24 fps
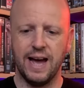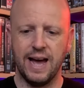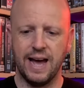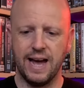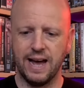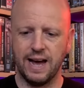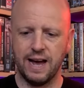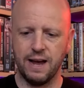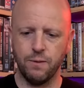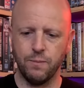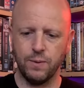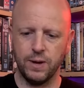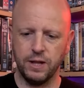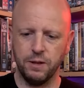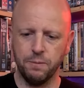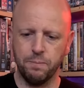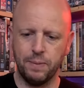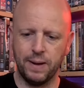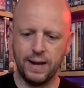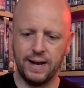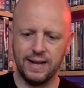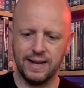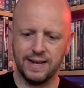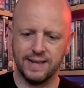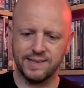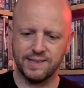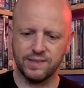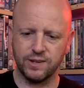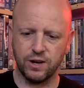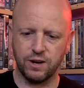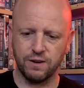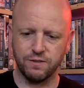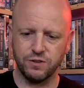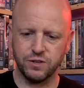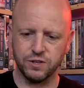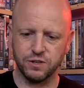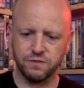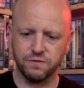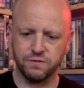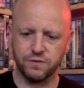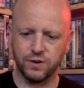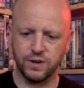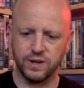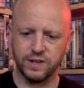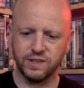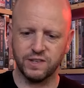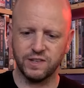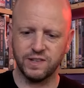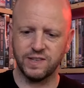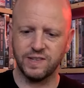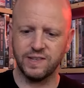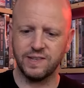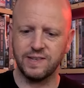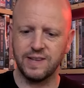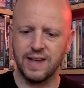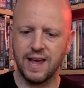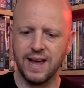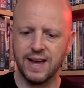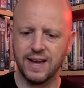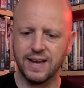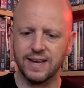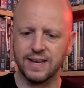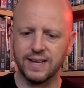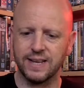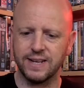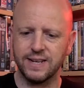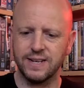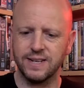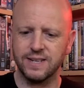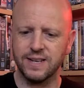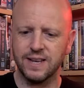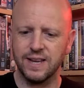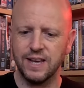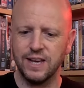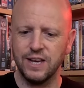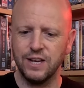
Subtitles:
I will peel this off just for a second